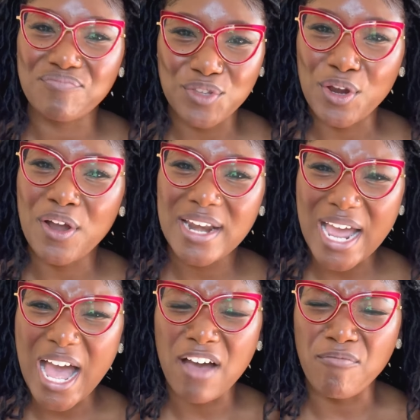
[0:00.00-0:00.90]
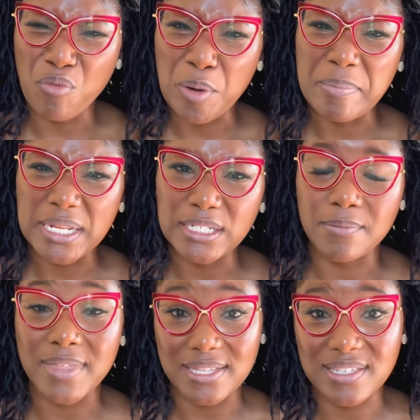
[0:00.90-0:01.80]
you're gonna have more
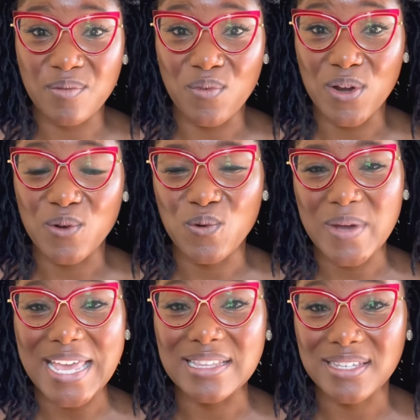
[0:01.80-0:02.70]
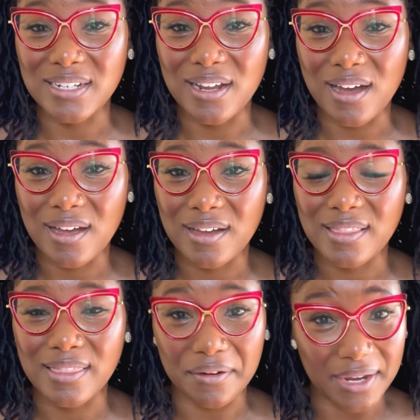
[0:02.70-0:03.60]
buildup than someone who
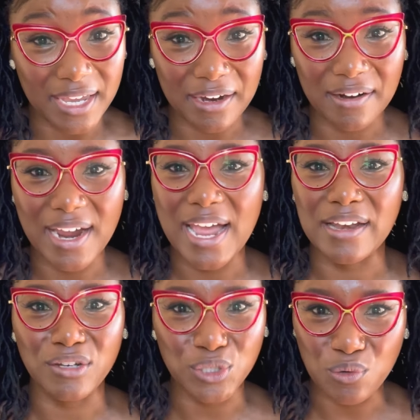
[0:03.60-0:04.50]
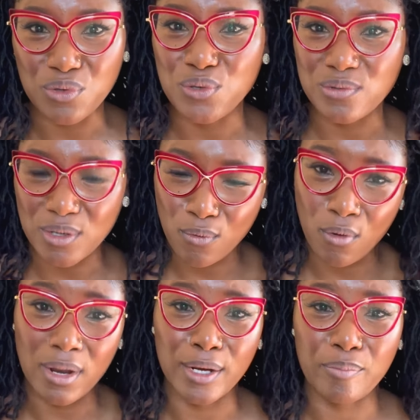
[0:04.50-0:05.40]
interlock their hair and don't use a
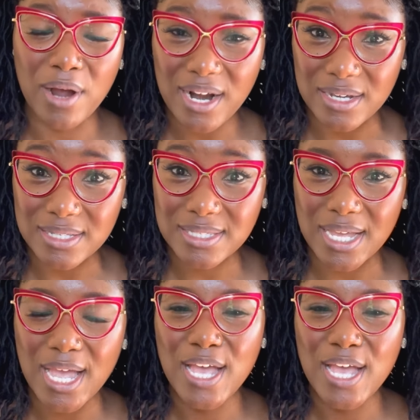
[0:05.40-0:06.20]
whole lot of products.